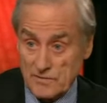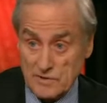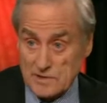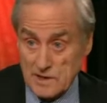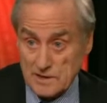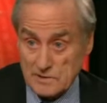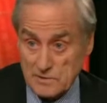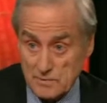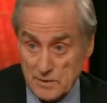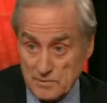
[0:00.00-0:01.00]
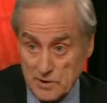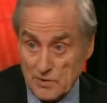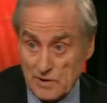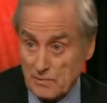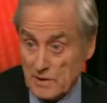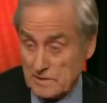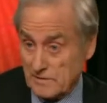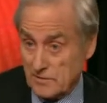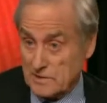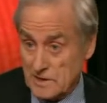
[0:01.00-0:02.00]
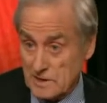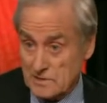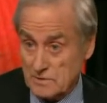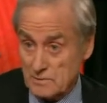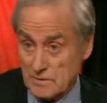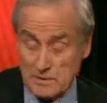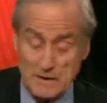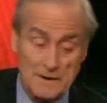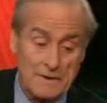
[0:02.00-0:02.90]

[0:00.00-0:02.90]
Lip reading: a first-class newspaper, there's no doubt about it, it's a first-class newspaper,